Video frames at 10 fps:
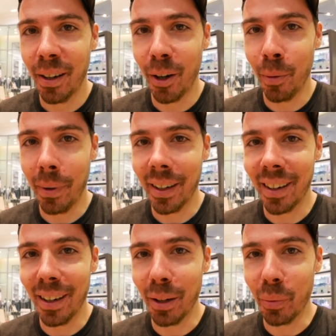Oh my
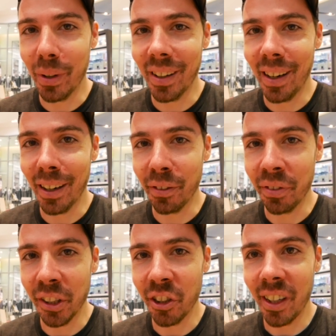god, where got a
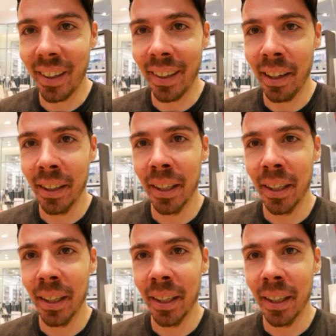fisheye?